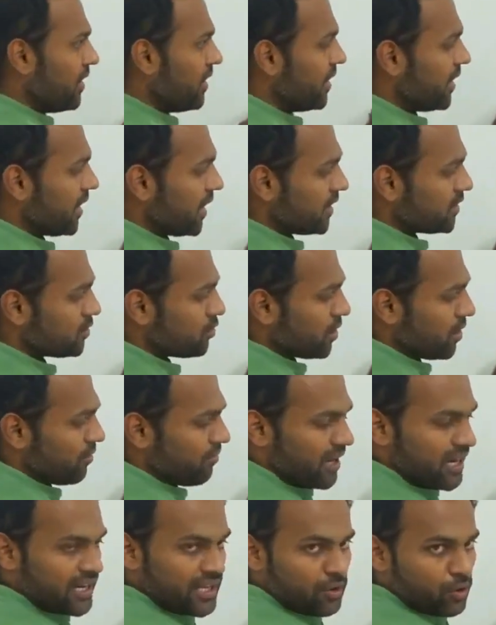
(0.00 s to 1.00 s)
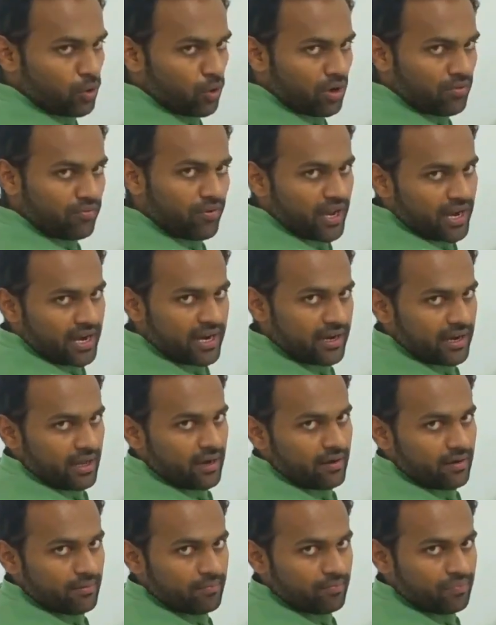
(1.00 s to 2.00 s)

Here also Q1 and Q2 are 5 and 10.